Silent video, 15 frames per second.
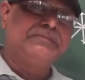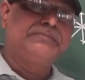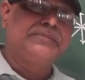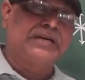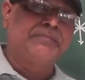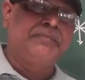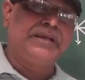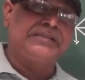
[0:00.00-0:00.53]

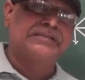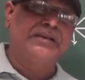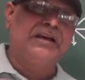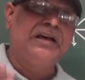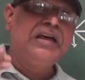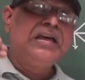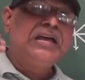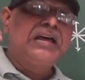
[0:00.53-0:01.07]
That means
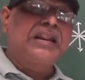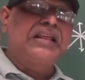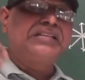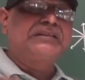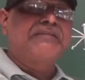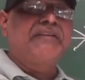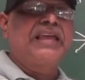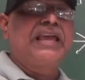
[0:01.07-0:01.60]

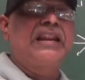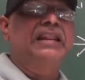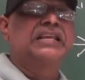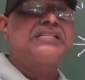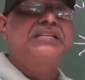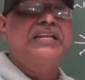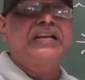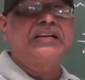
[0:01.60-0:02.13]
we can
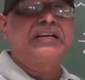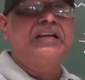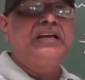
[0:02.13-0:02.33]
restrict